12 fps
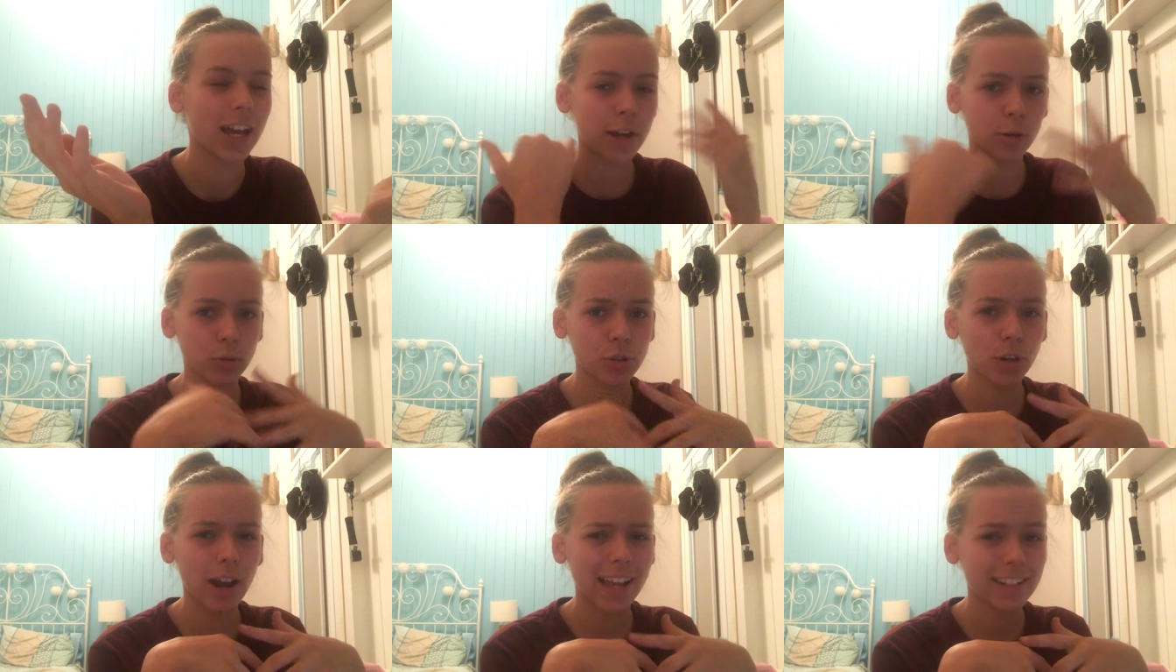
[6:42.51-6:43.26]
And also
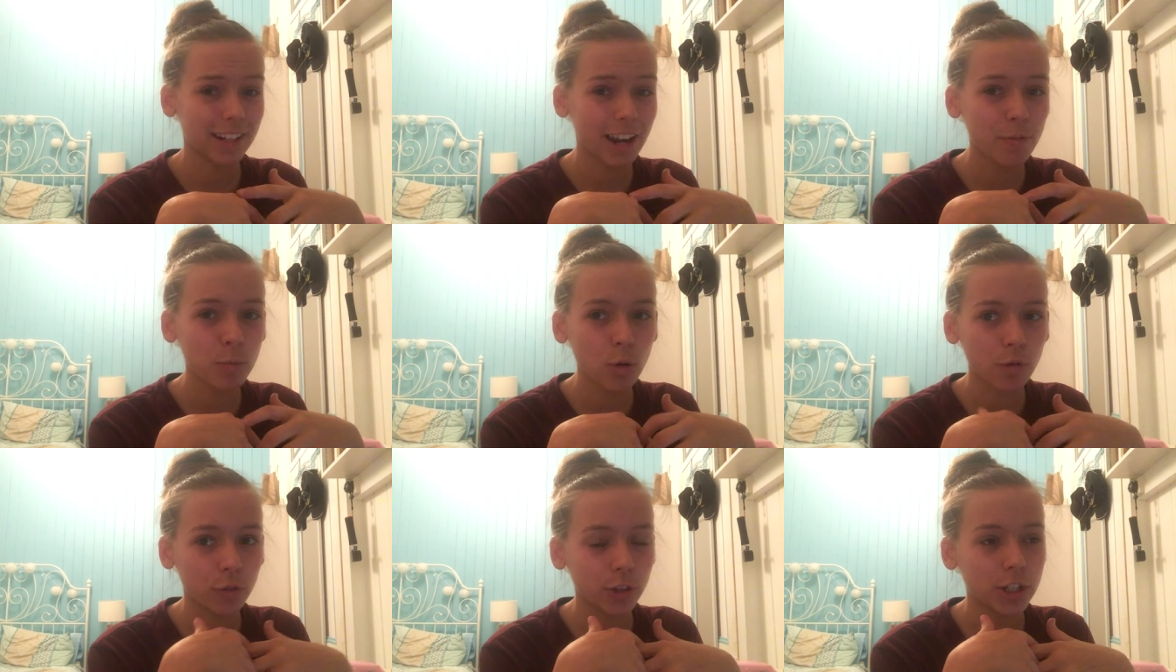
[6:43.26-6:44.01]
I did have more
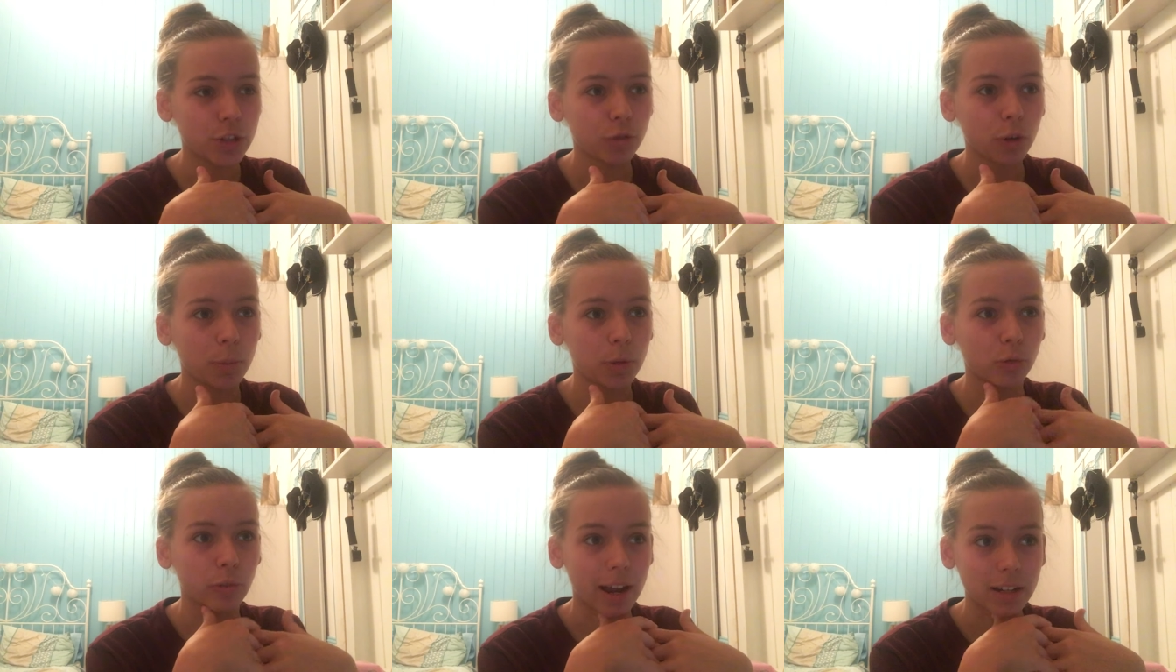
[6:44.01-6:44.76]
footage from the
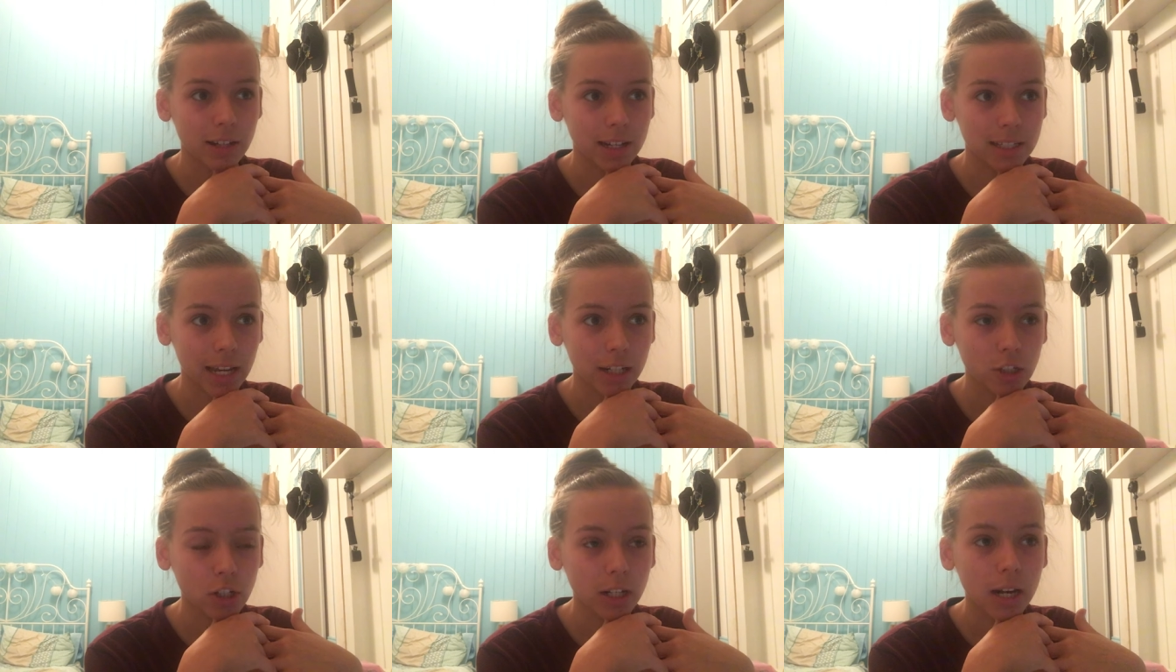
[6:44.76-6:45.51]
rat
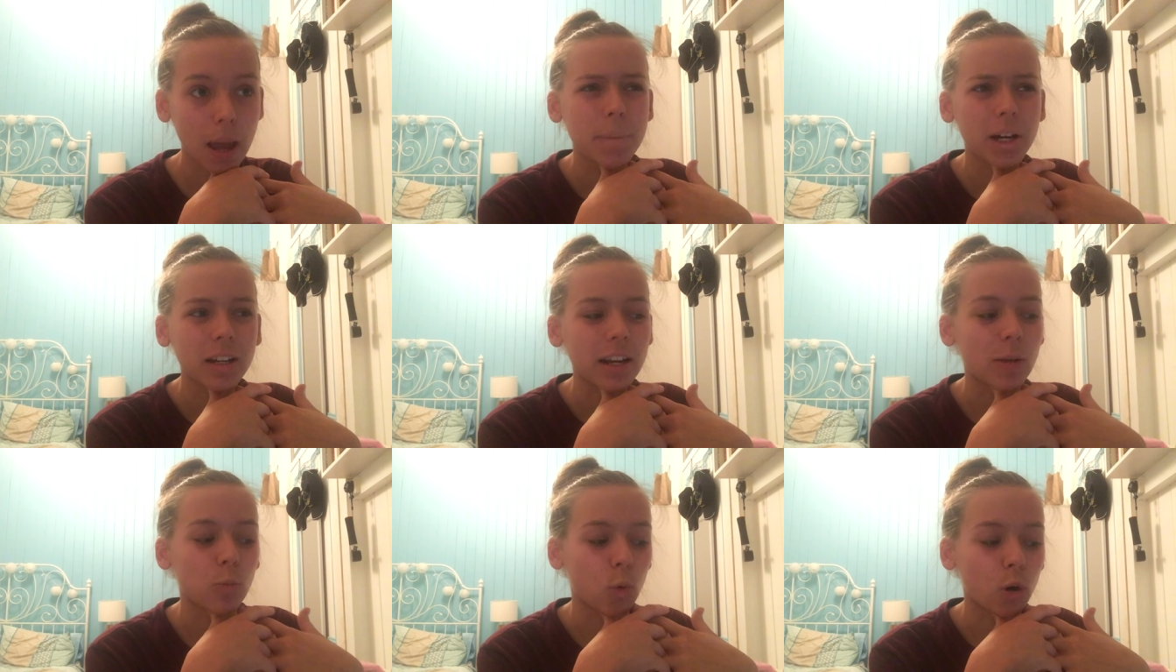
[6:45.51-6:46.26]
dissection, but
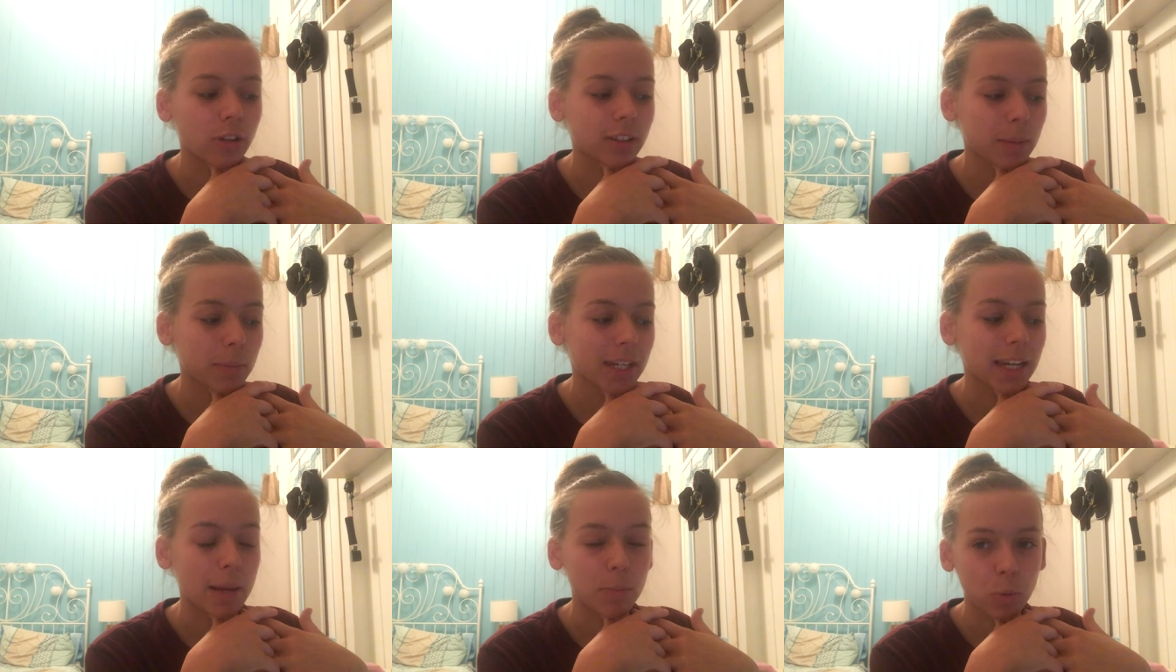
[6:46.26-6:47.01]
it won't let
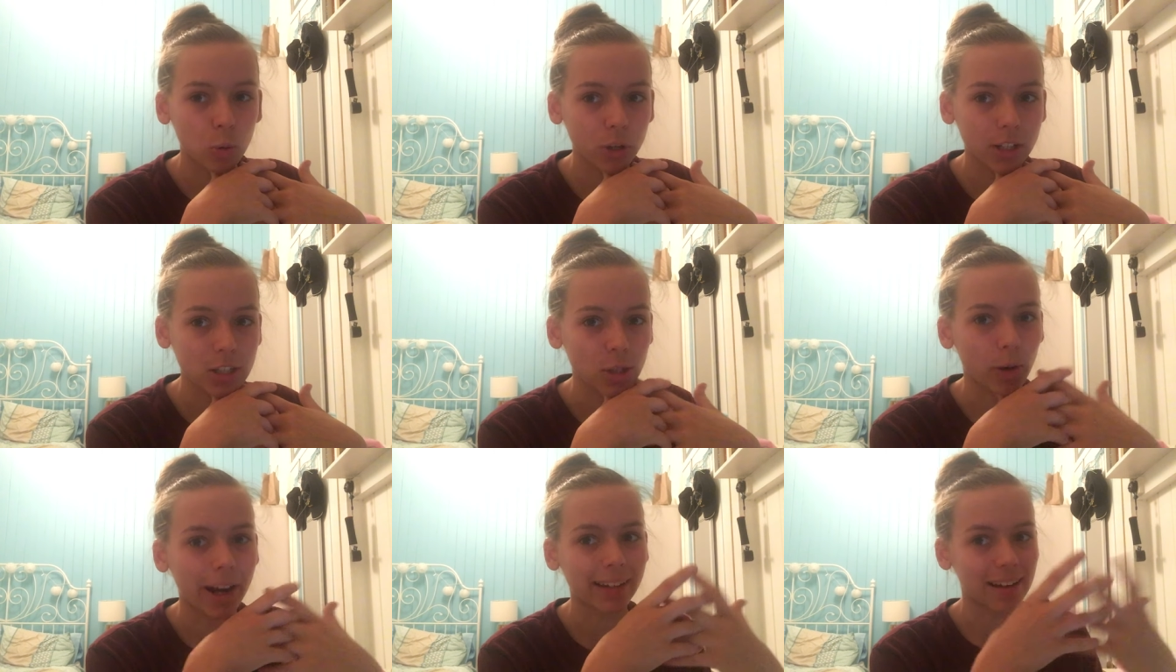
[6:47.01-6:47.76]
me import it, so
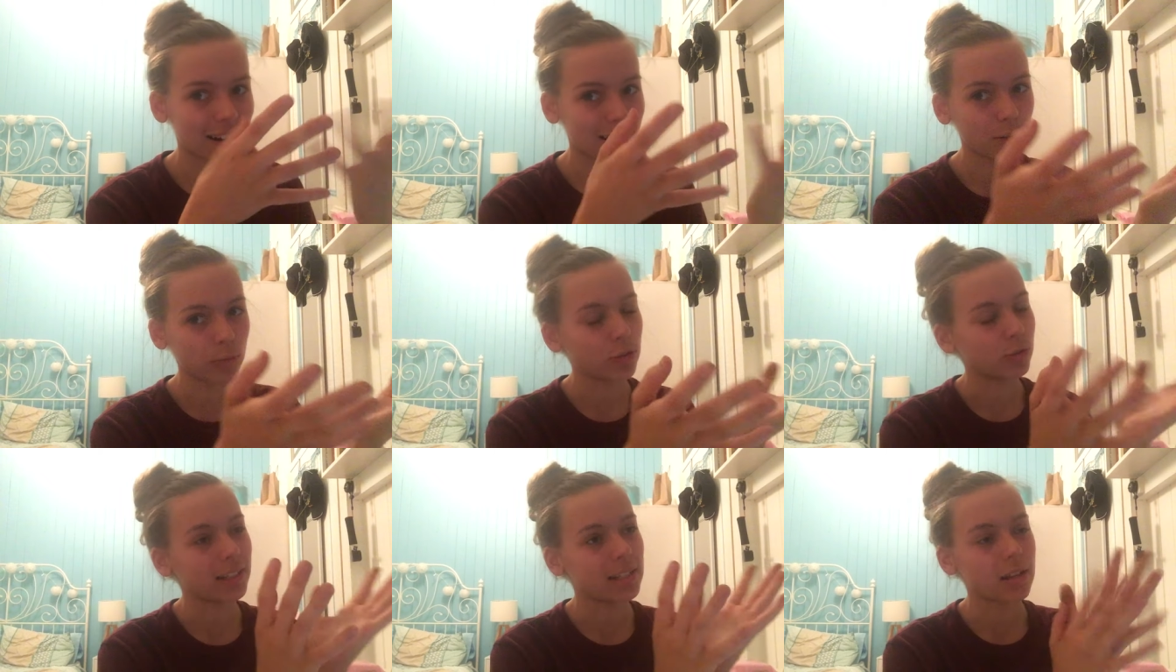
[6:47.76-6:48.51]
I can't, which
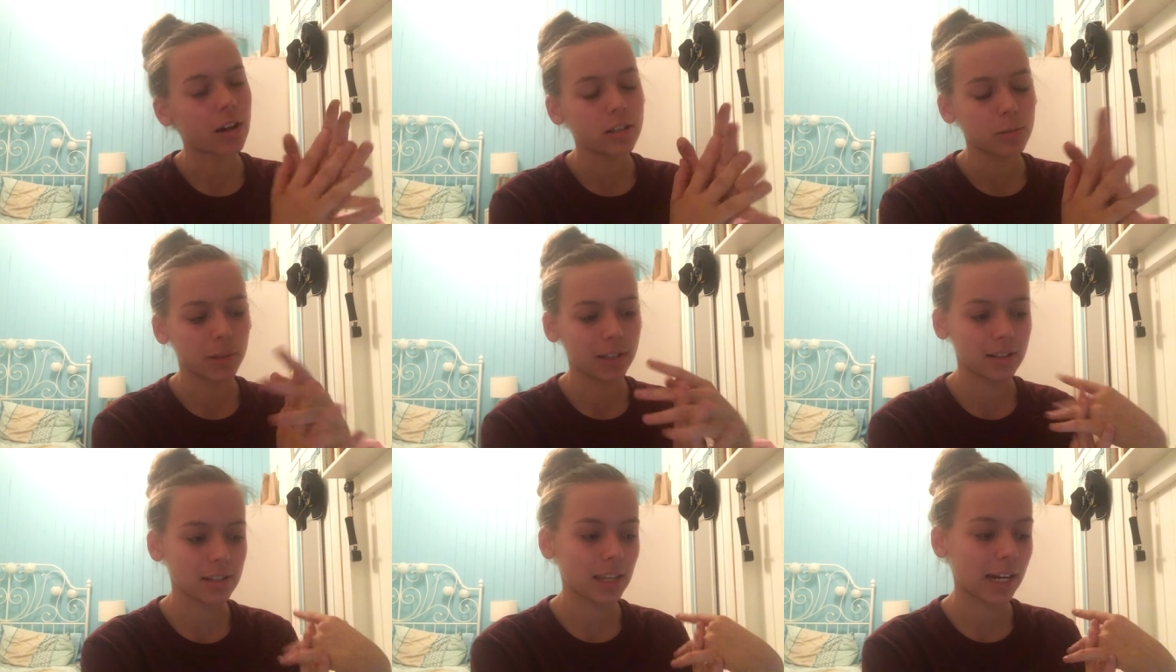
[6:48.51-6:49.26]
really sucks
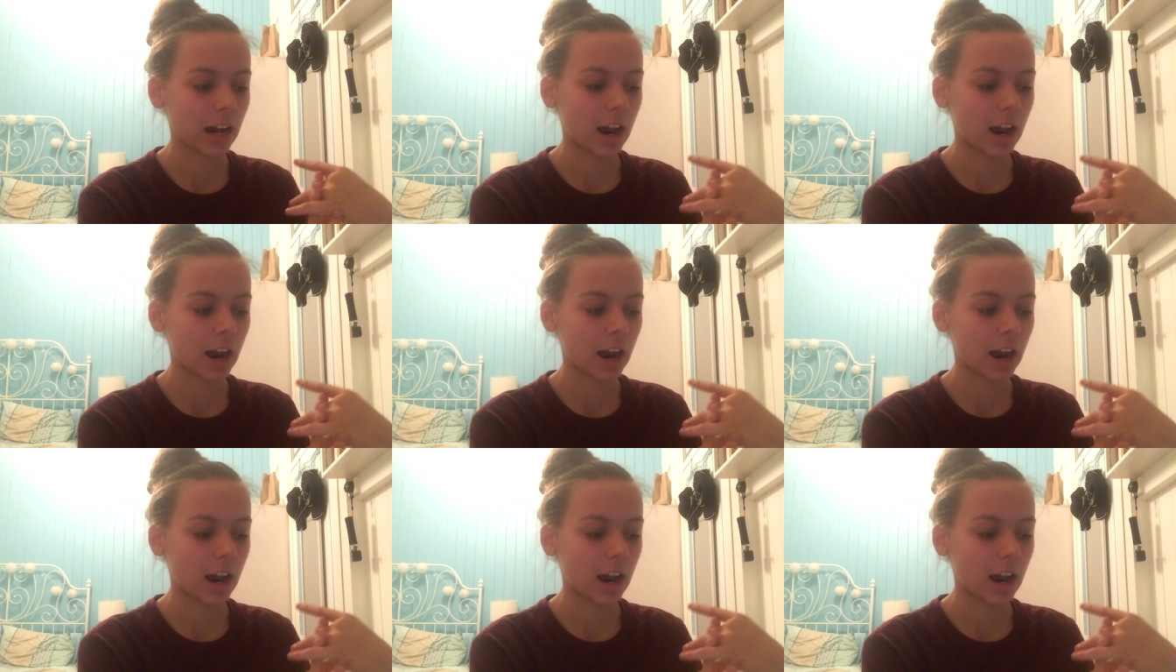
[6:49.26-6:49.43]
because like